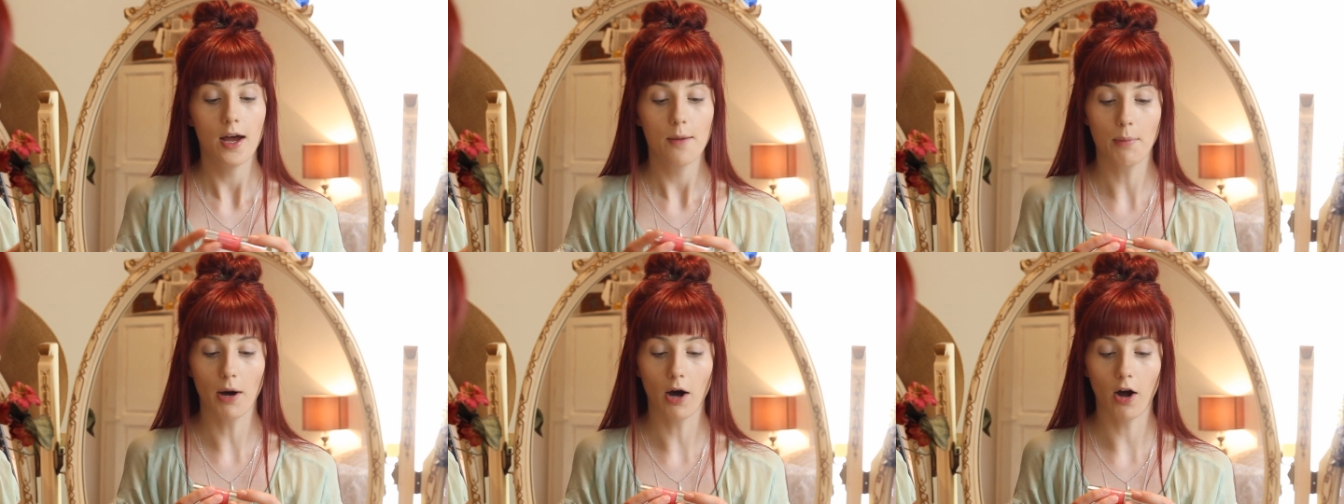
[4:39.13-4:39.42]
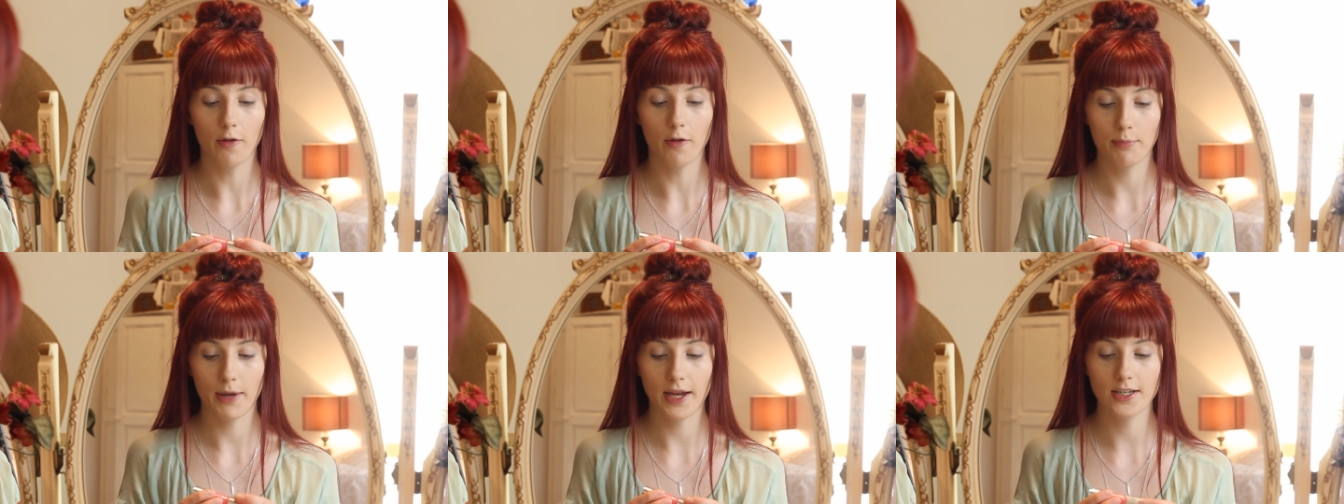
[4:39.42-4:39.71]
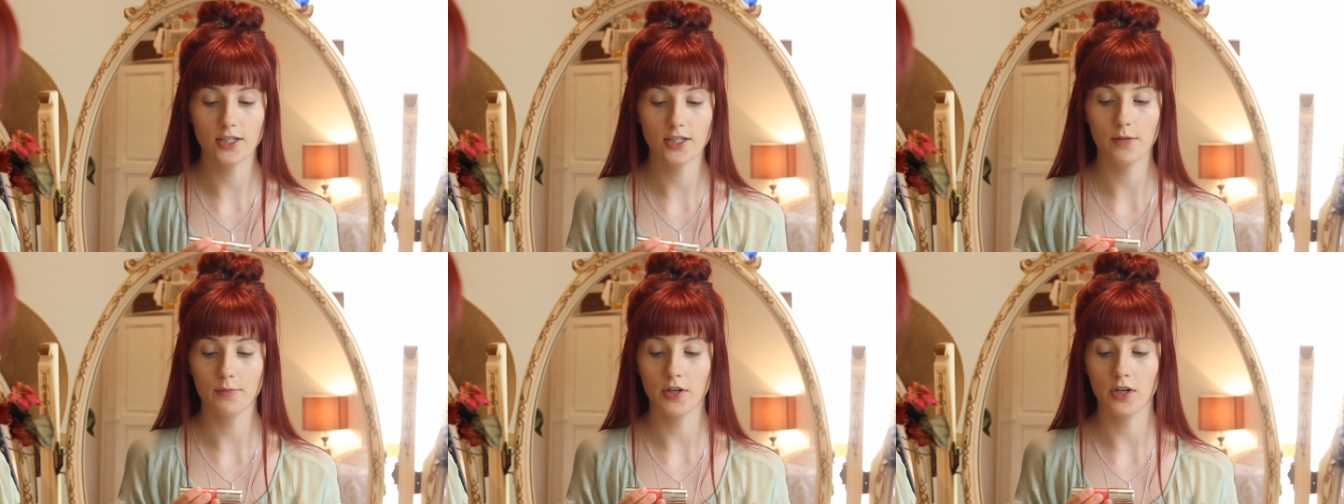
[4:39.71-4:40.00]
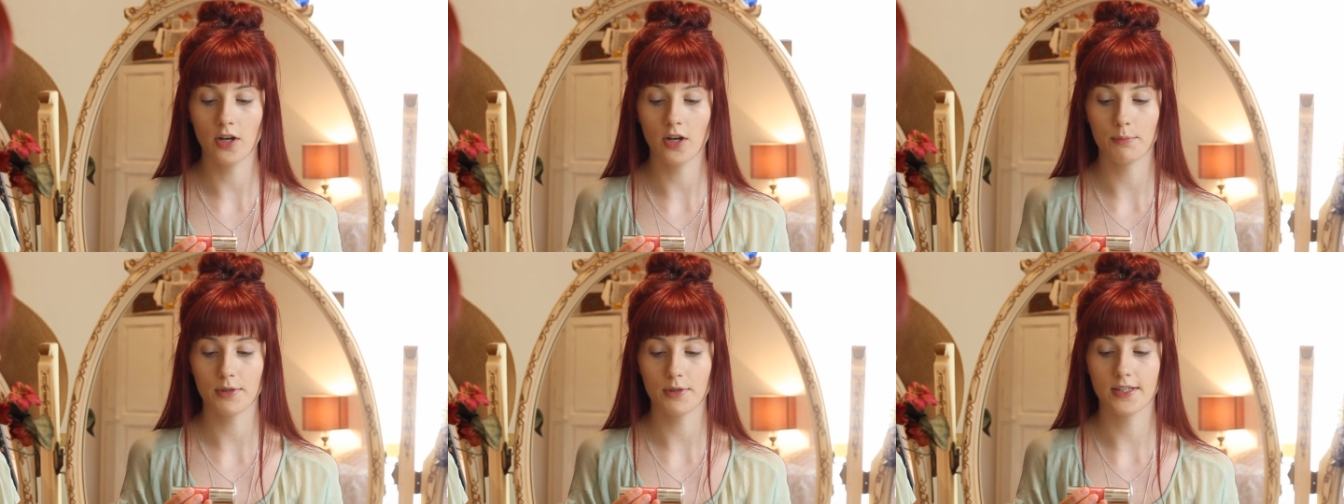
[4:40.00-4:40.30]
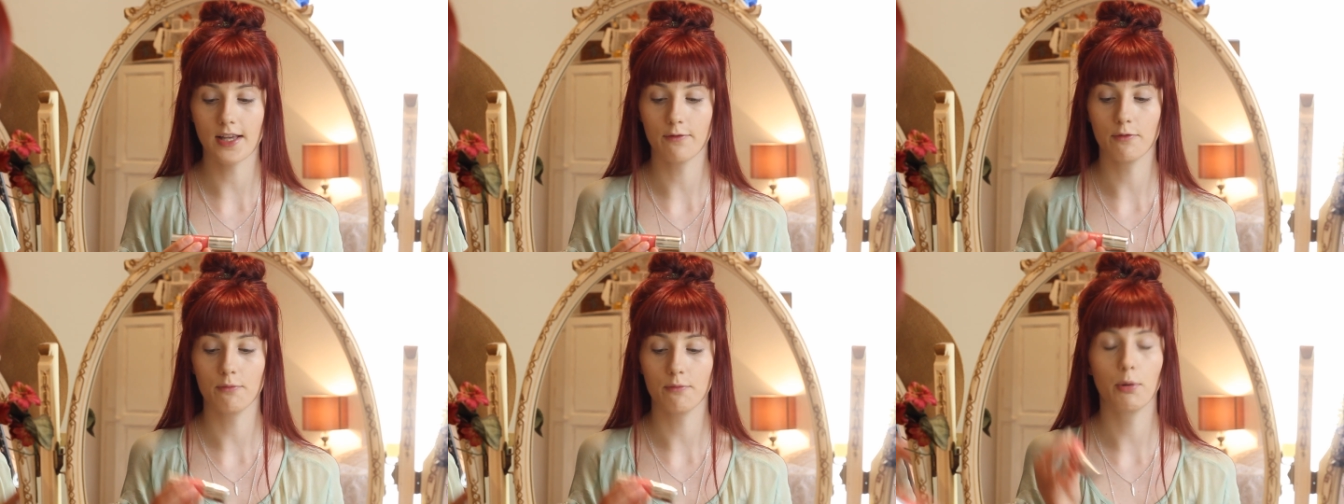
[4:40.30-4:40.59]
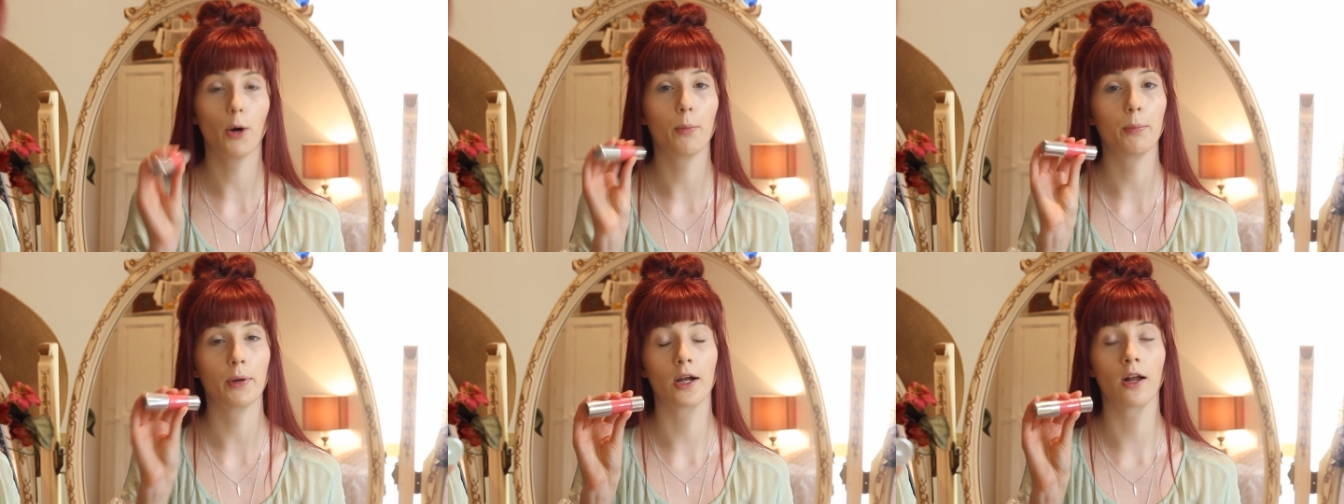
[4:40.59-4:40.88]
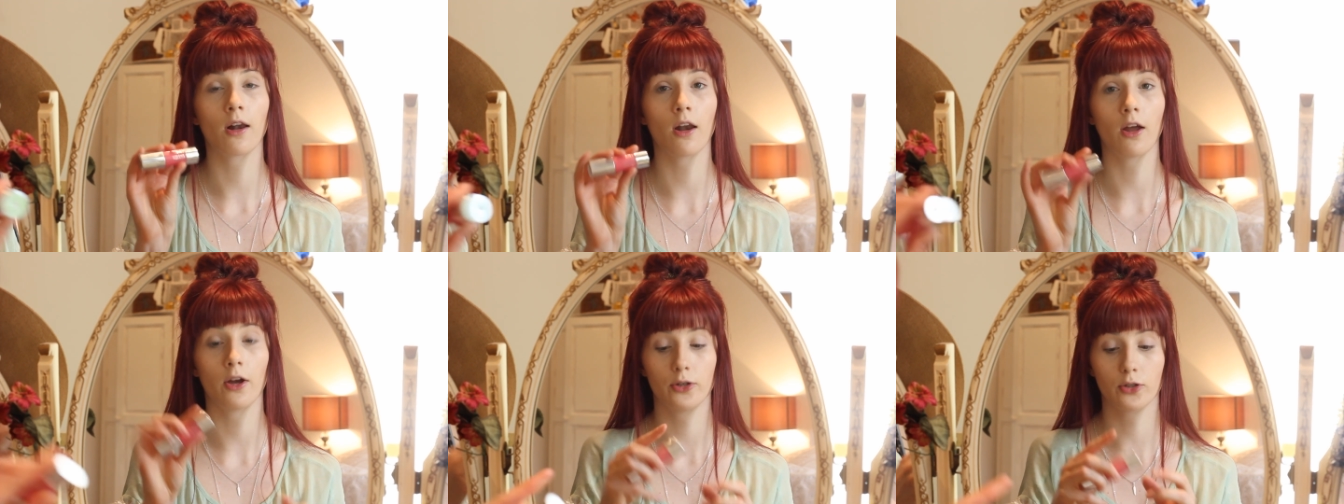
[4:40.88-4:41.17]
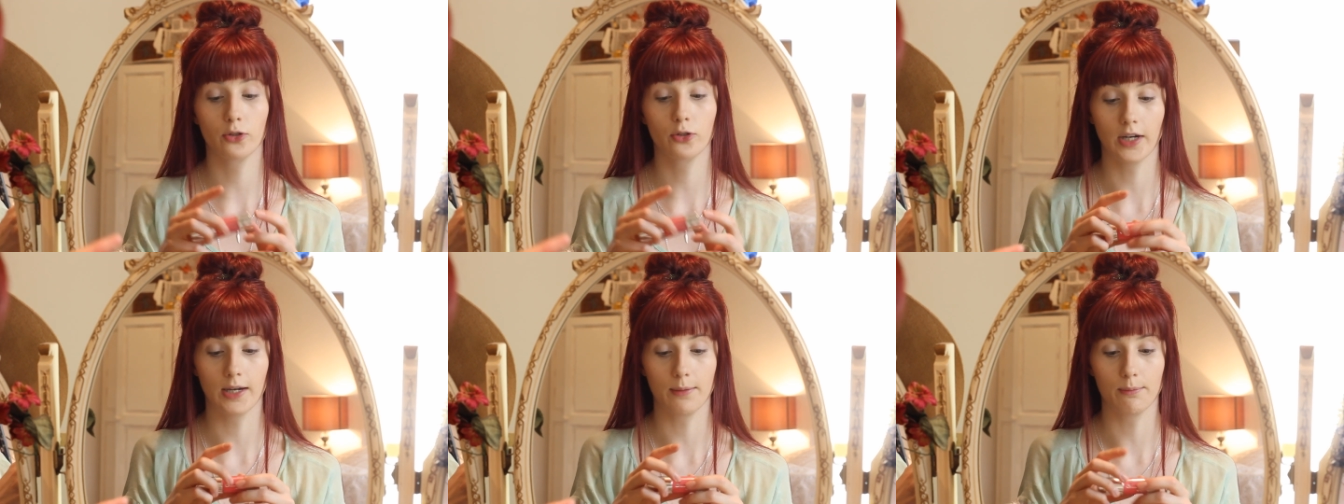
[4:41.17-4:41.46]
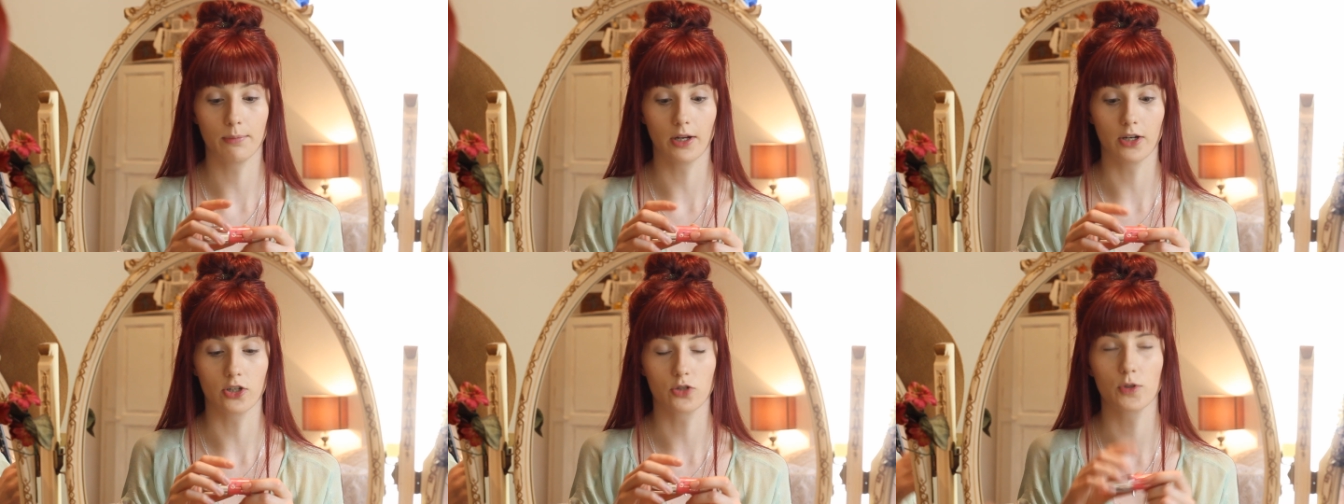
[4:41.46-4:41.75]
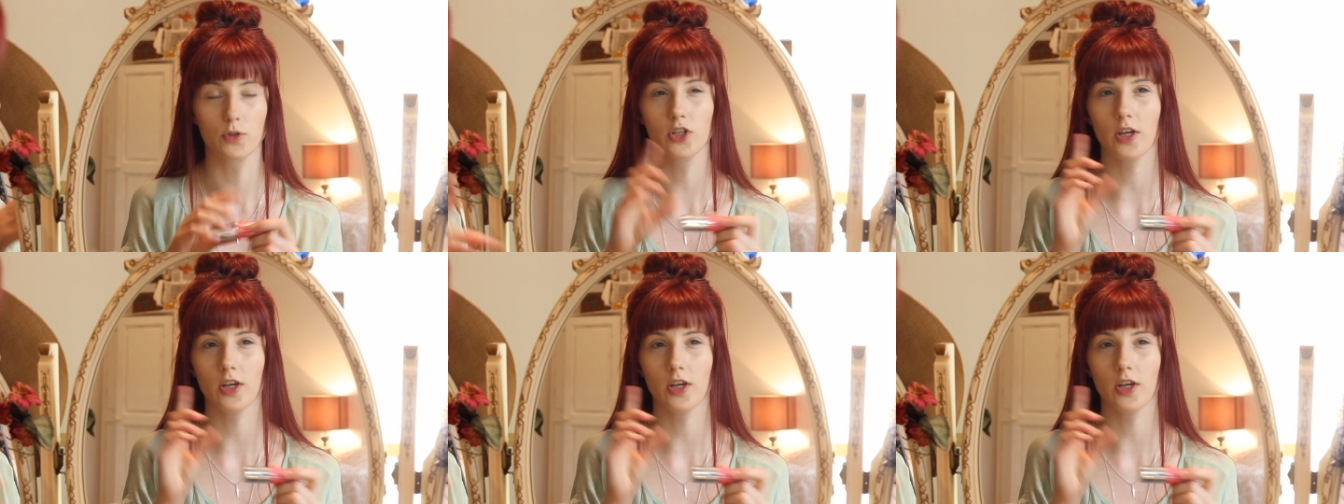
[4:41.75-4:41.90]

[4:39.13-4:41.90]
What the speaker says: but I've picked up the number 7 Pop and Glow cream blush,